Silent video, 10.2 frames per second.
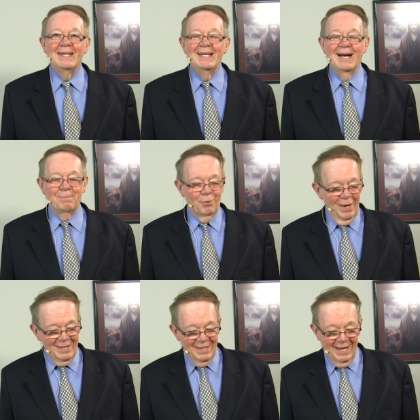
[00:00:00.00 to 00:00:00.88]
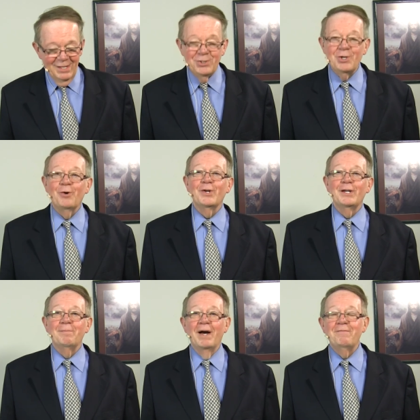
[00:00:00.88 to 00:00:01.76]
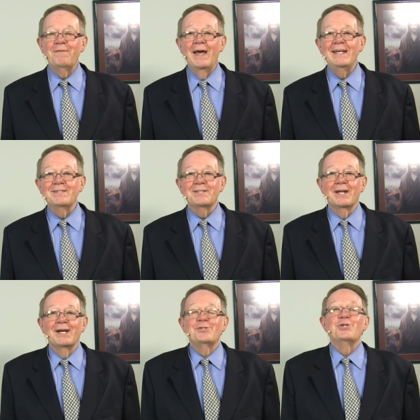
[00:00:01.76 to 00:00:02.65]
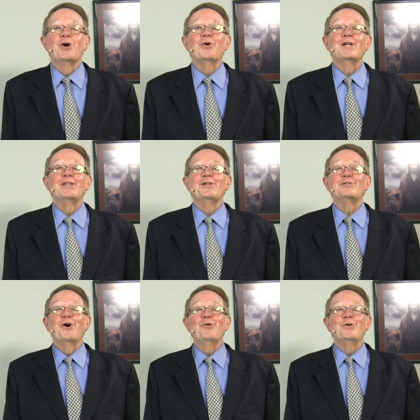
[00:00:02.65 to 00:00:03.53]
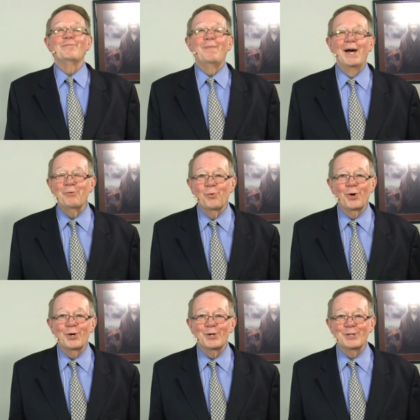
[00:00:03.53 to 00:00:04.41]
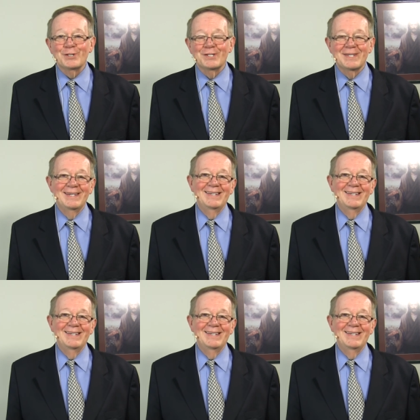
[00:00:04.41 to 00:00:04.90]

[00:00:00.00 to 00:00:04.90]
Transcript: I pray that I show it in my face, that I show it in the tone of my words.